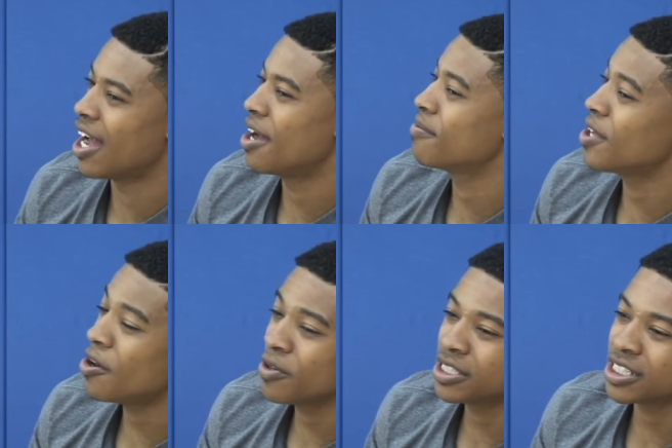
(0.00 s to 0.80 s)
him? Um,
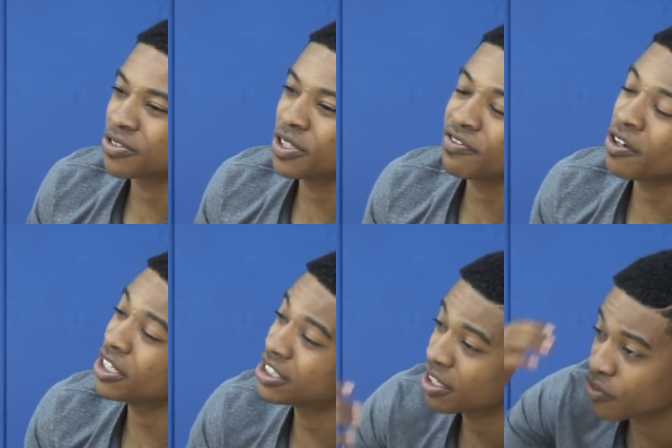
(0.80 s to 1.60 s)
no, we just we've known
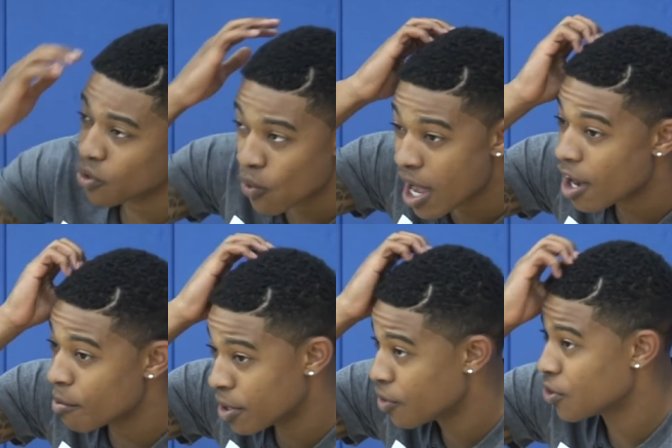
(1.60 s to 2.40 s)
each other for a while,
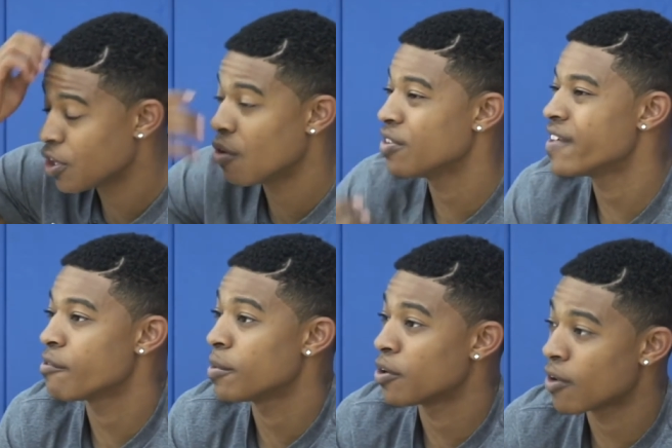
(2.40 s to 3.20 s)
but you know we've
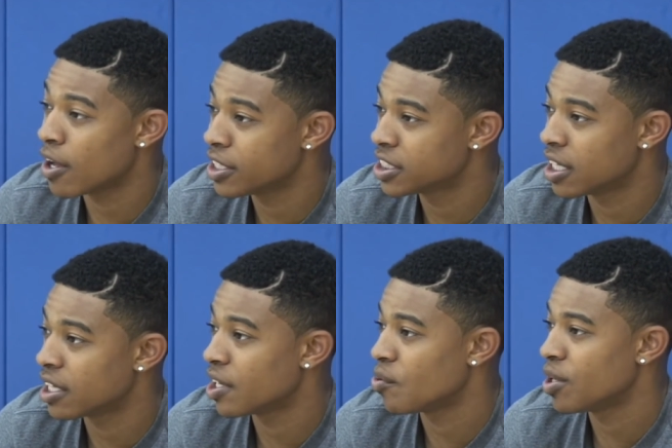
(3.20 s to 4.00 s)
never been around each other,
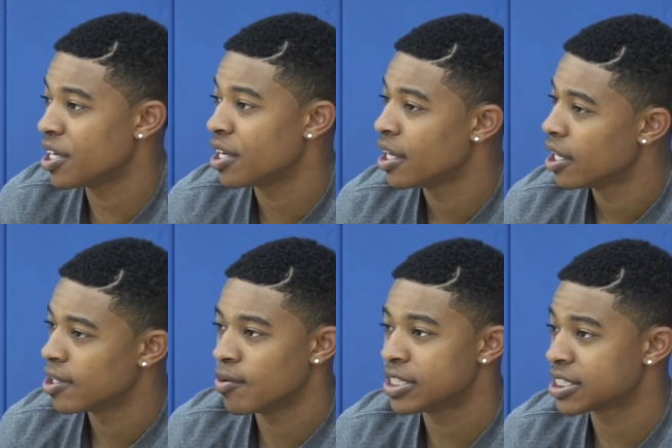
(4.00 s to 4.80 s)
and we you
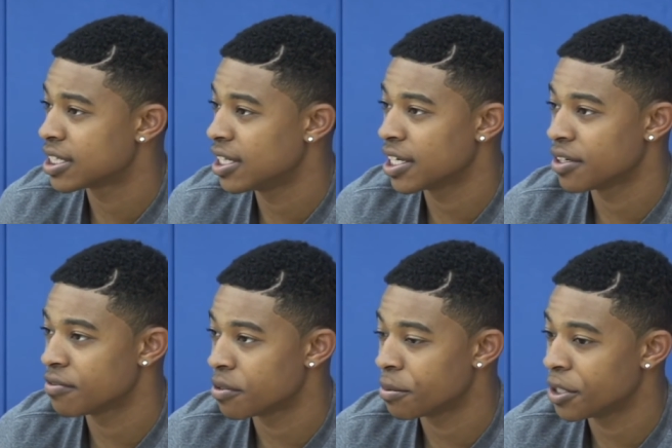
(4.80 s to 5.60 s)
know we just clicked. You
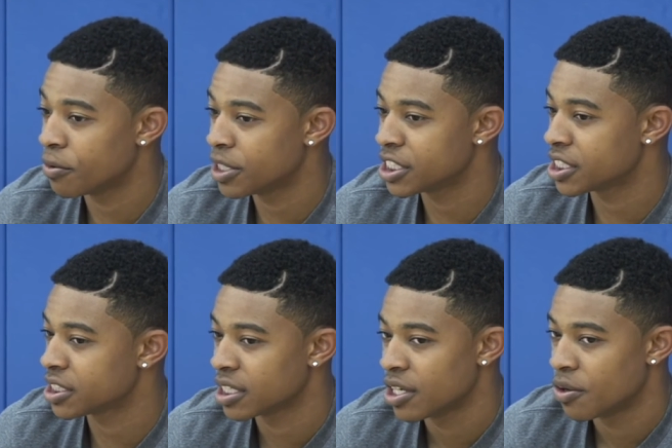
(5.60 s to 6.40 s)
feel me? We
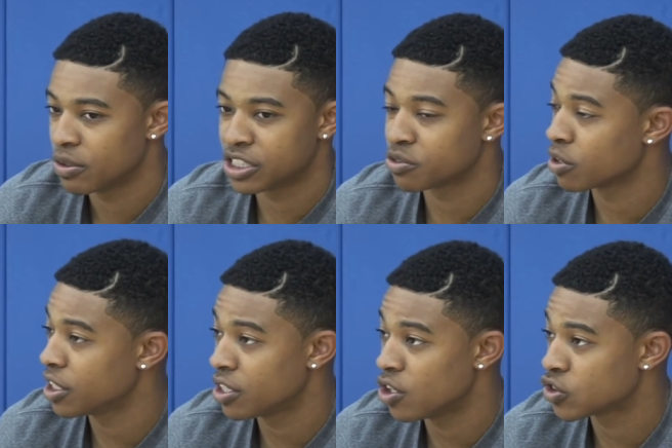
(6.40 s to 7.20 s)
just we're just
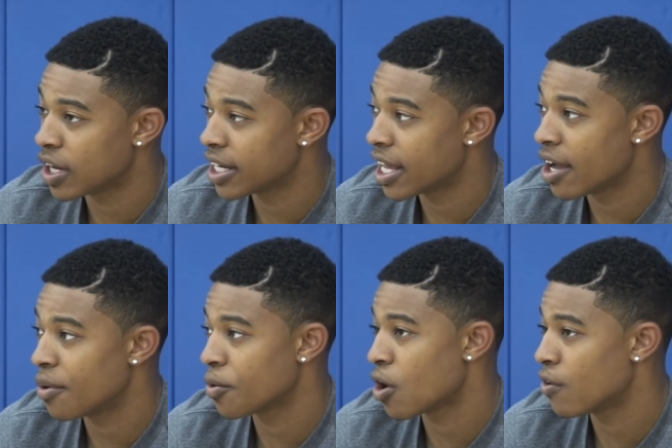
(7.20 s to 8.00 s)
really close right now,
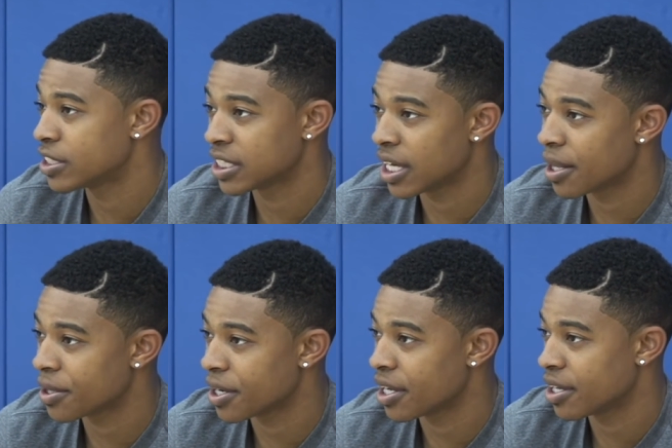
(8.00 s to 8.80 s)
and we're always
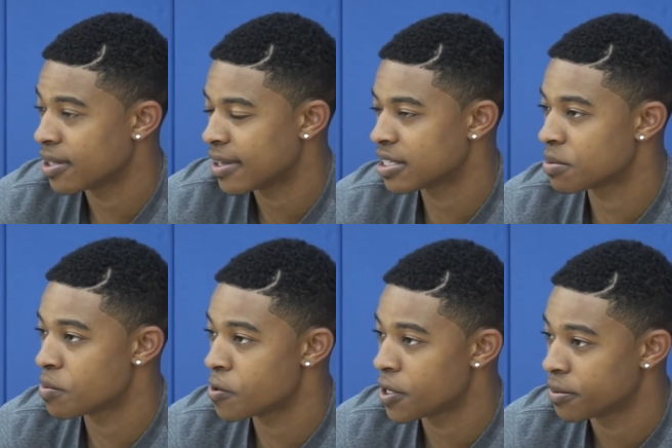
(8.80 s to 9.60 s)
together, and that's my
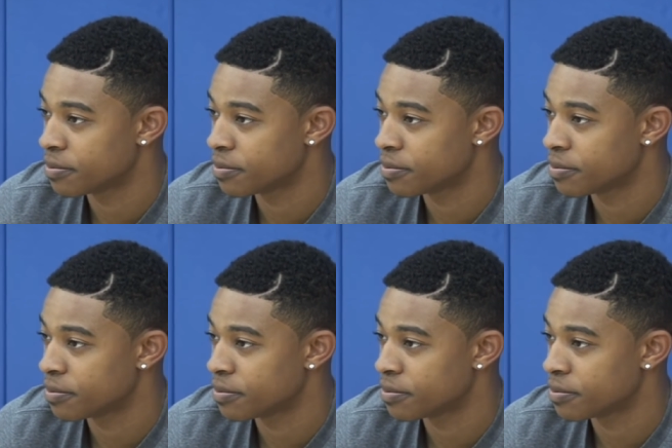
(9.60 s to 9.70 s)
boy.